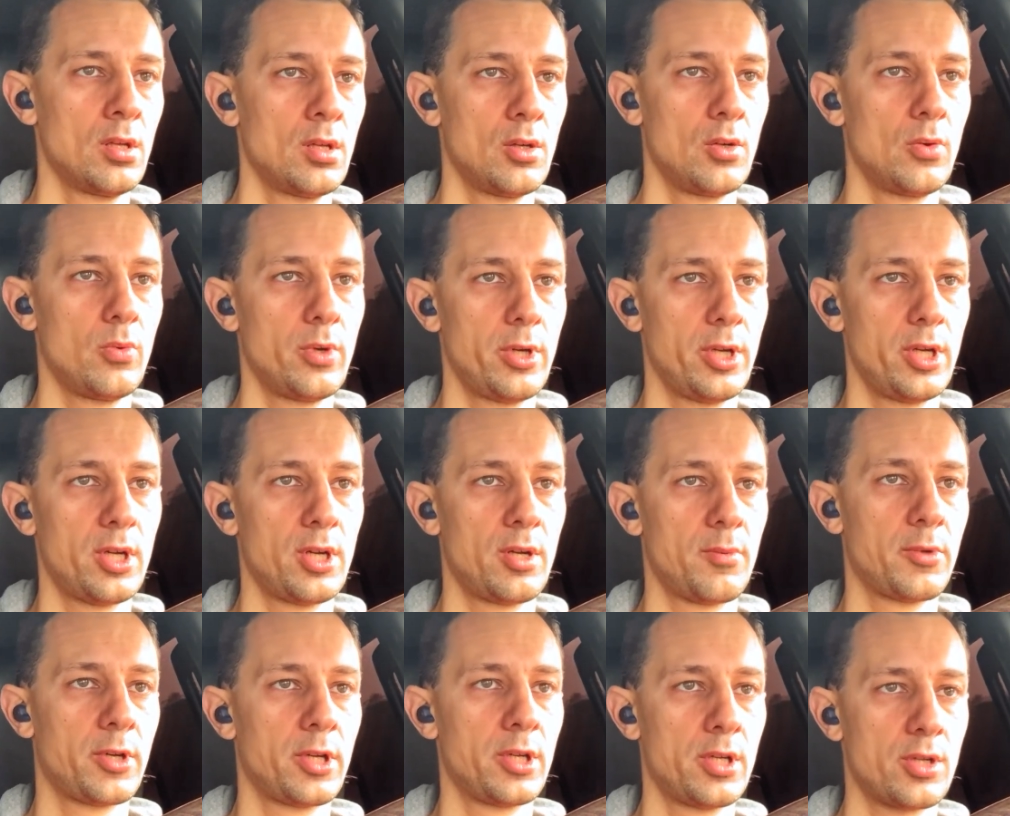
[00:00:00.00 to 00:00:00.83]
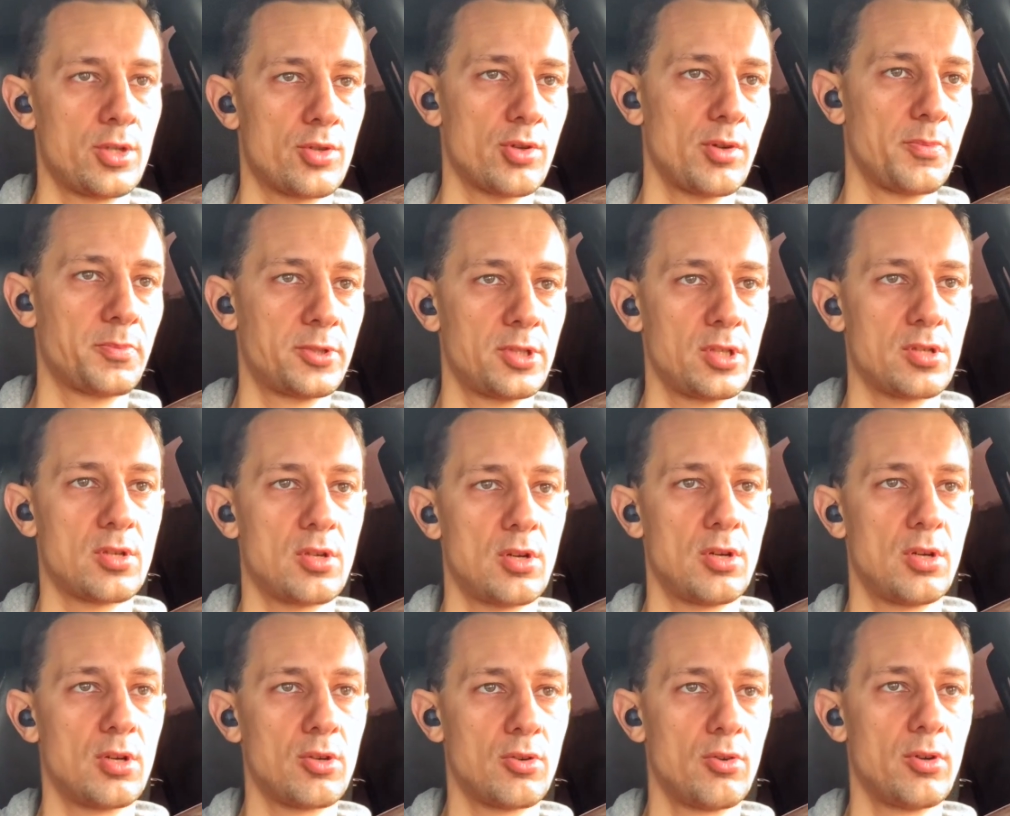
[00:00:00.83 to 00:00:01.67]
where I'm gonna drop this
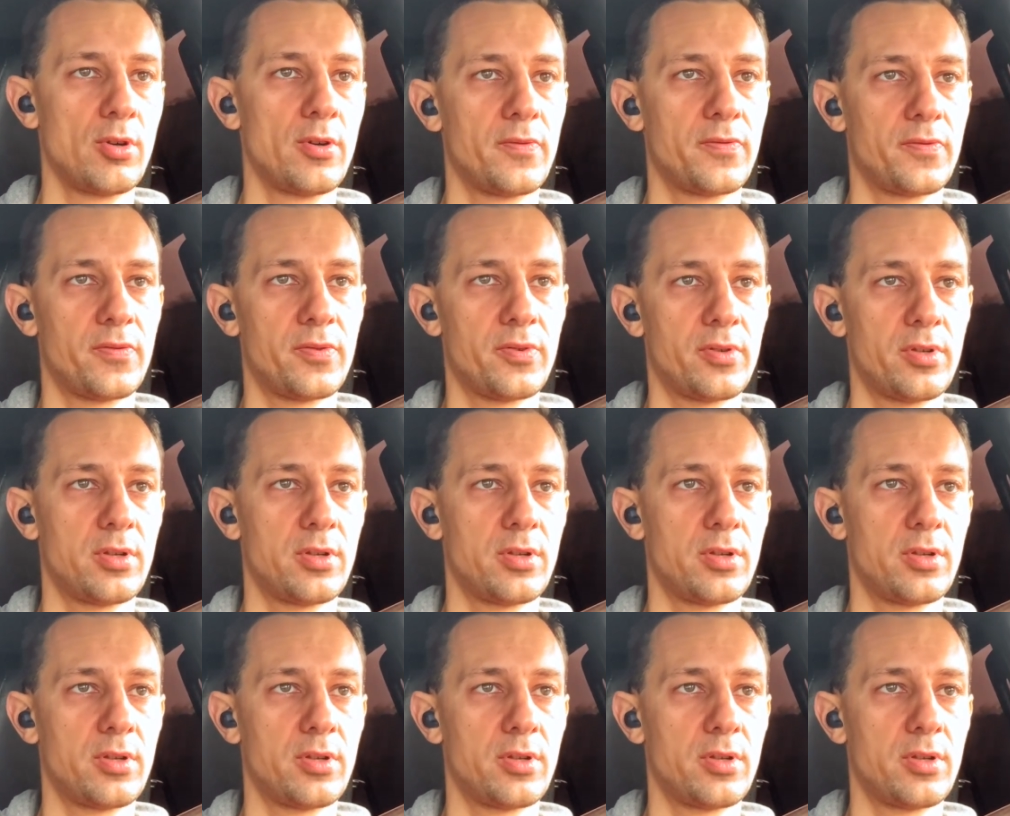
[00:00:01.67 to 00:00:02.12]
car off,